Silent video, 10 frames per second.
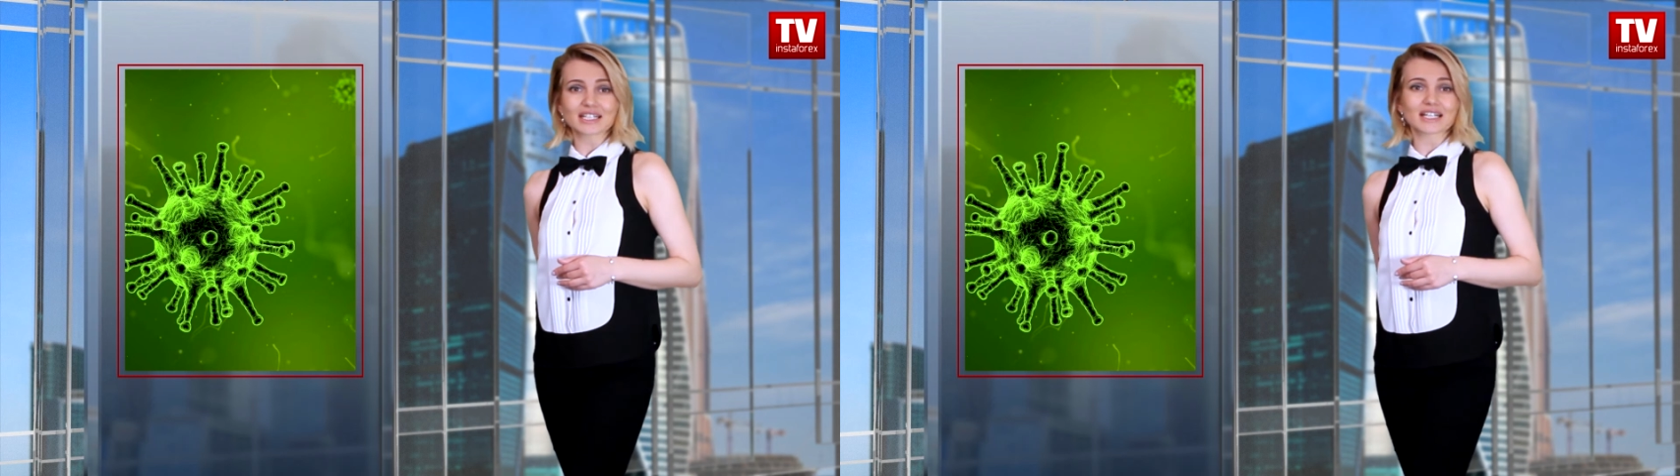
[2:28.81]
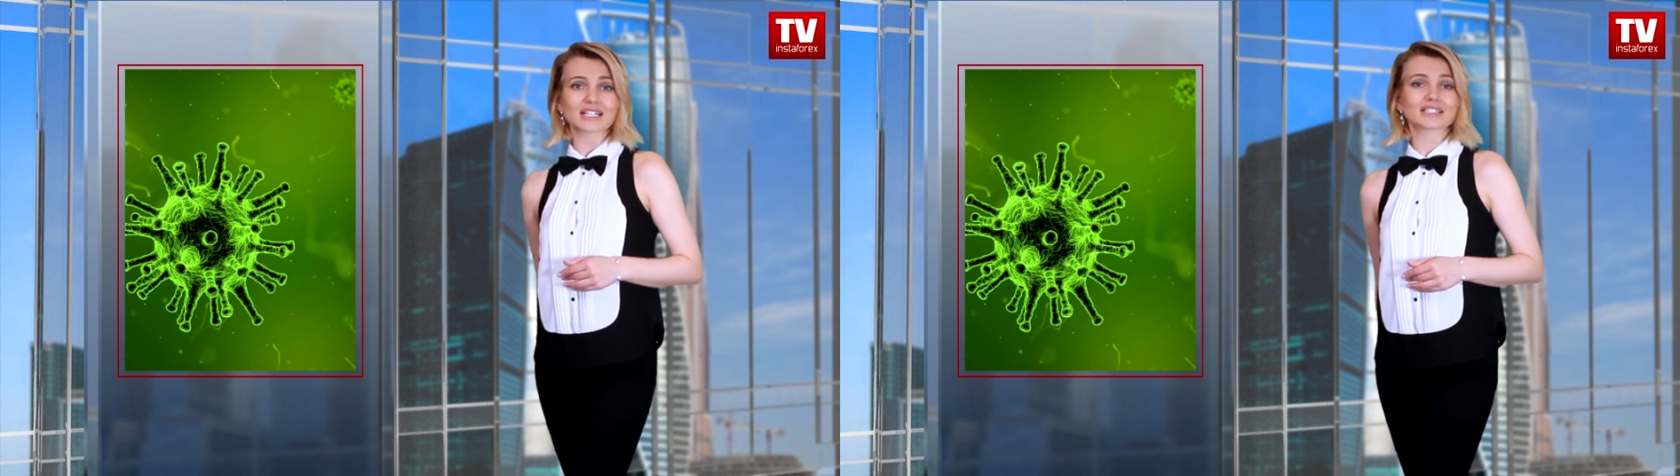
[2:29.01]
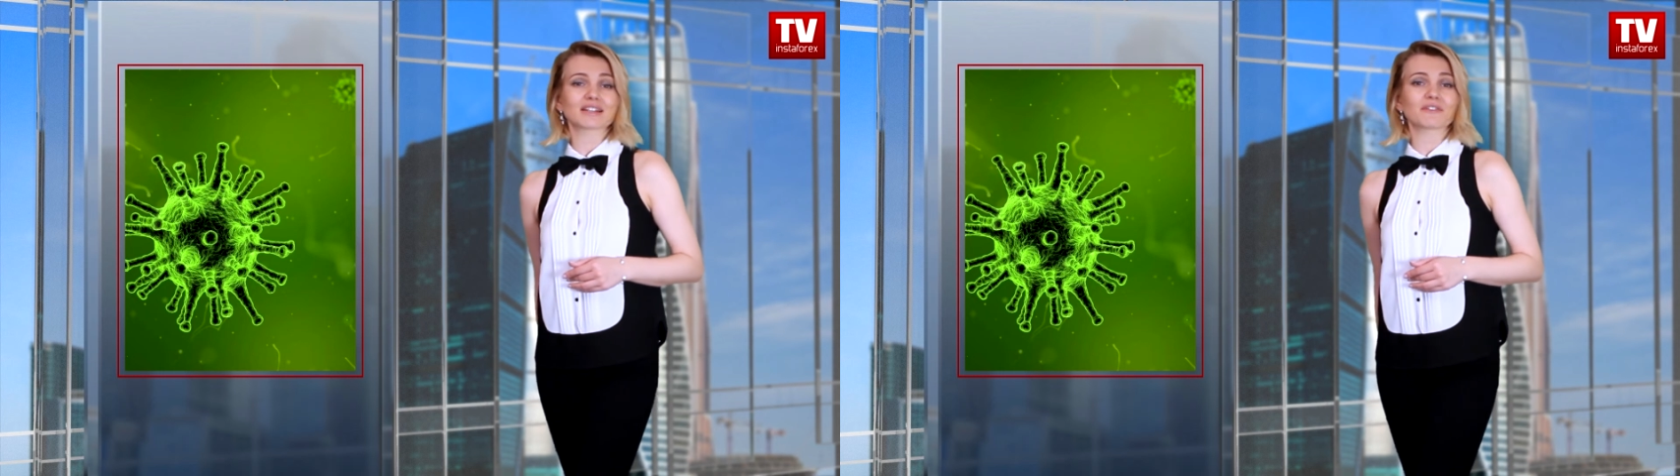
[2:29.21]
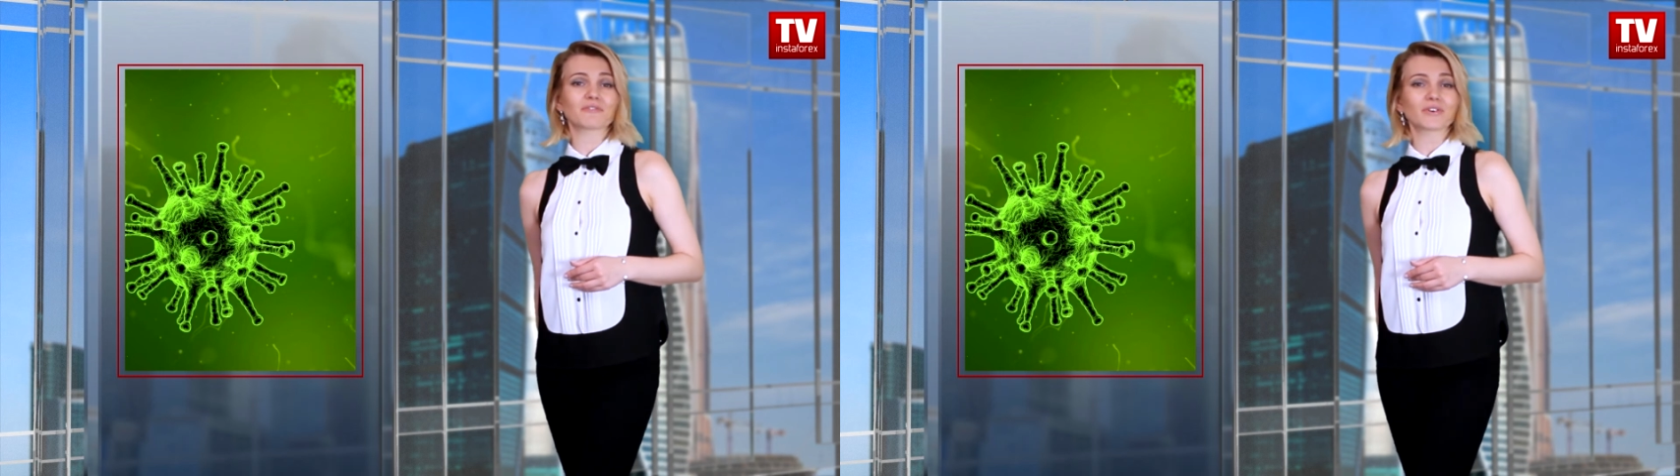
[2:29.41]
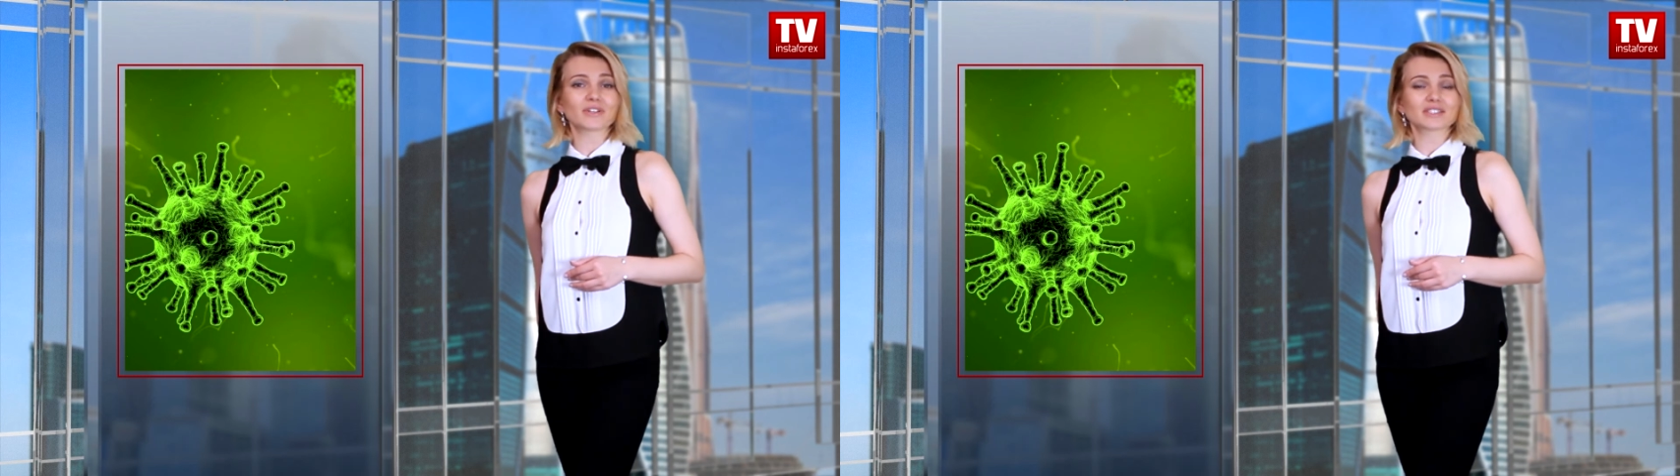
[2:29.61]
is the
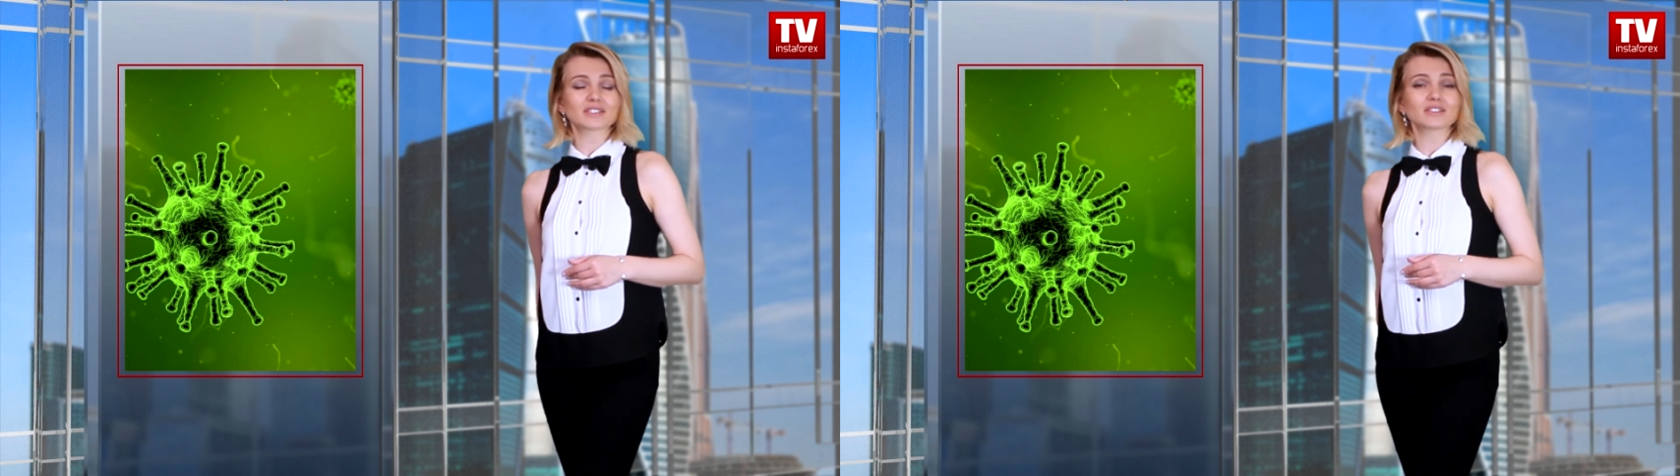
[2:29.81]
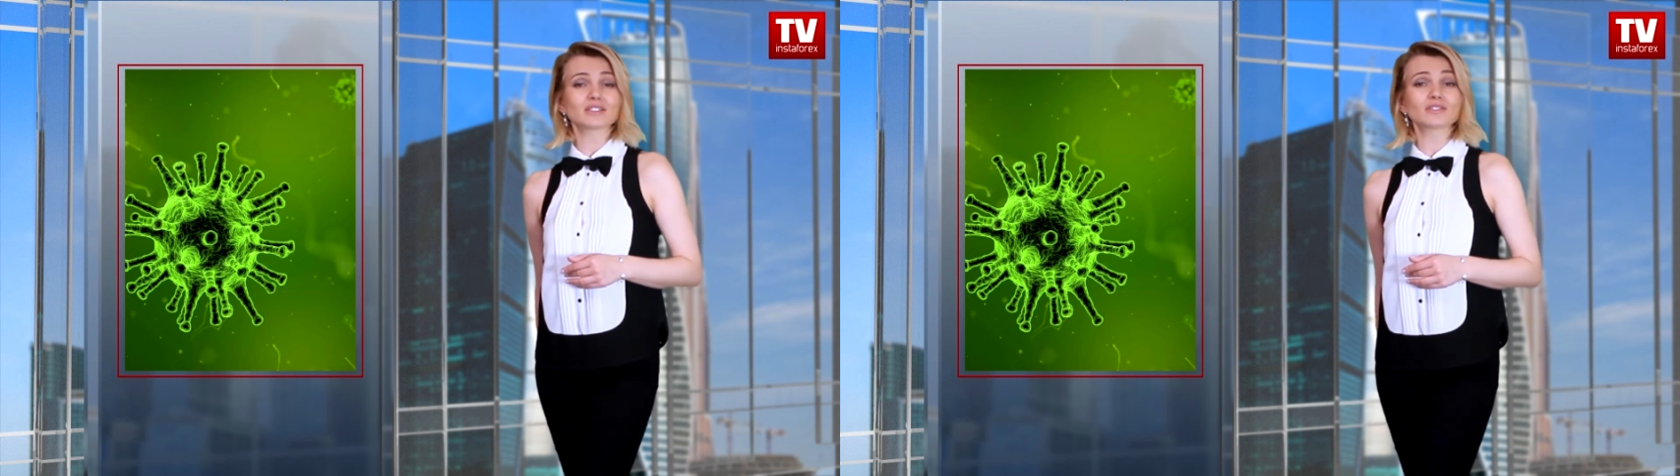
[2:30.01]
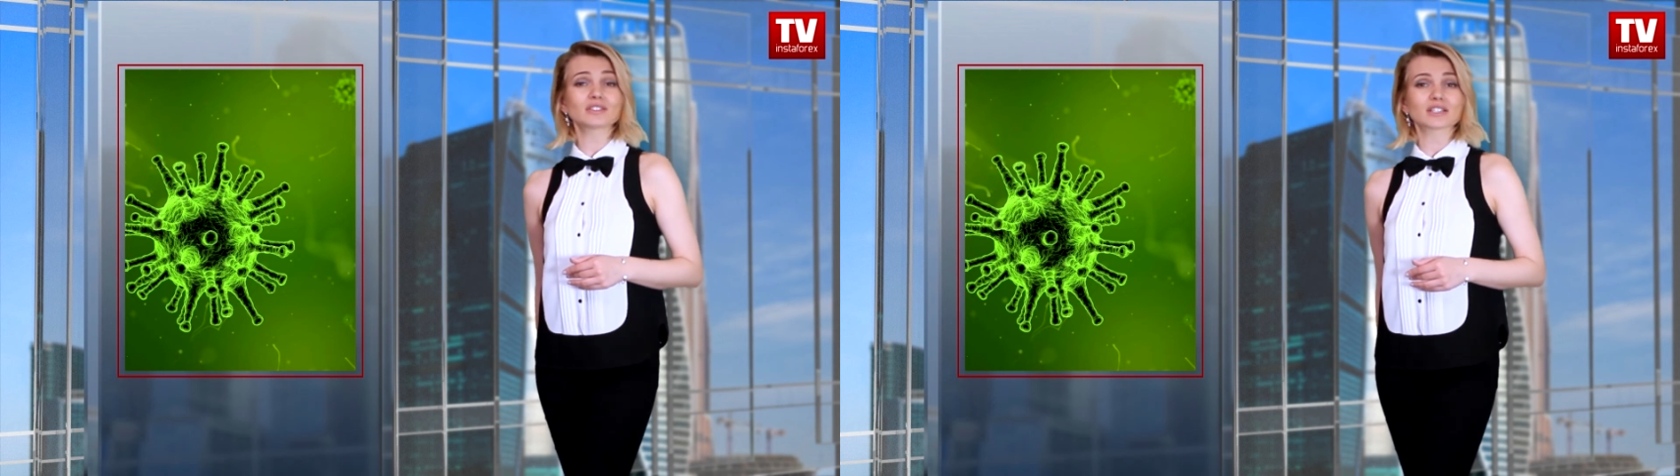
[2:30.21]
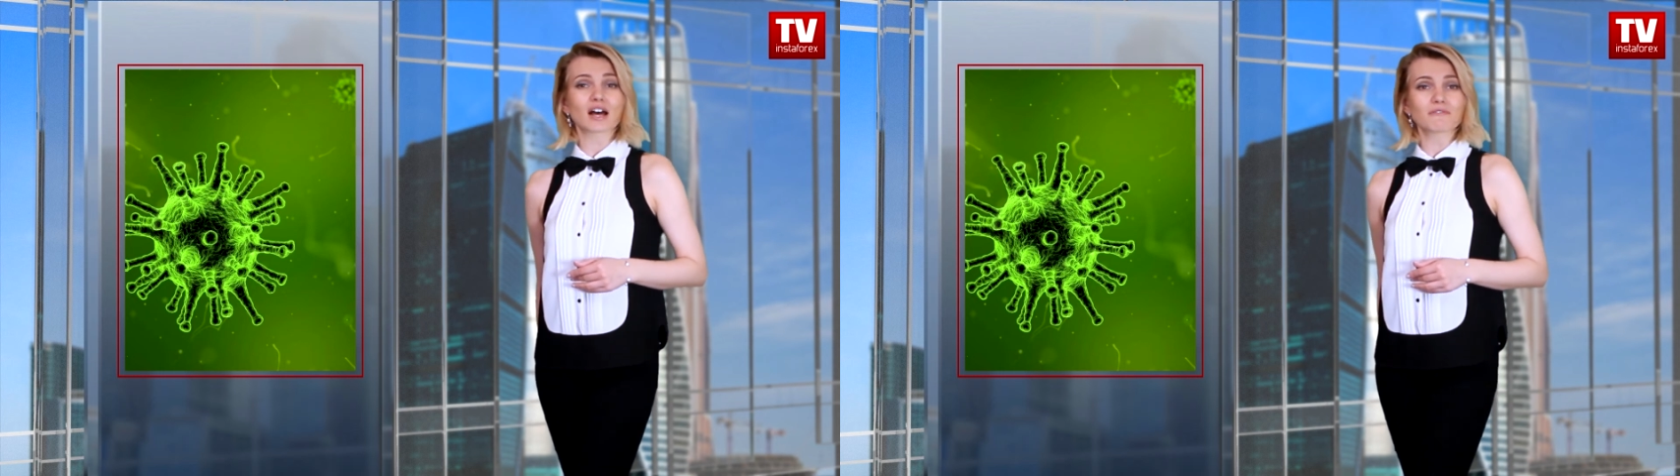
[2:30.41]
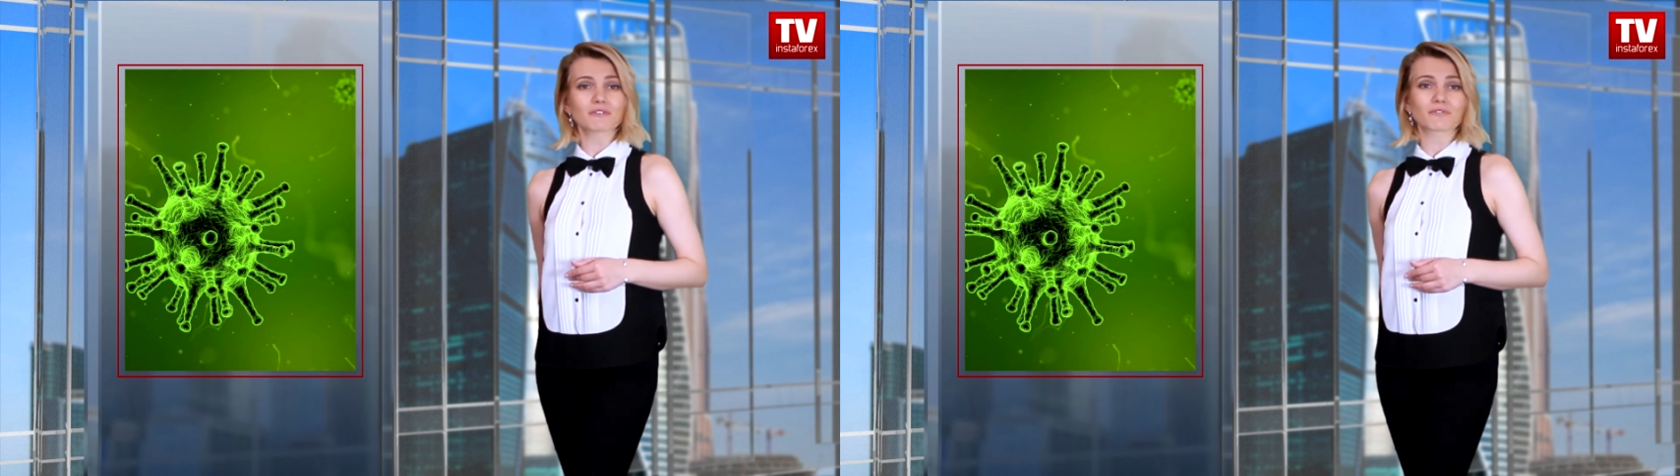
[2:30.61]
first to suffer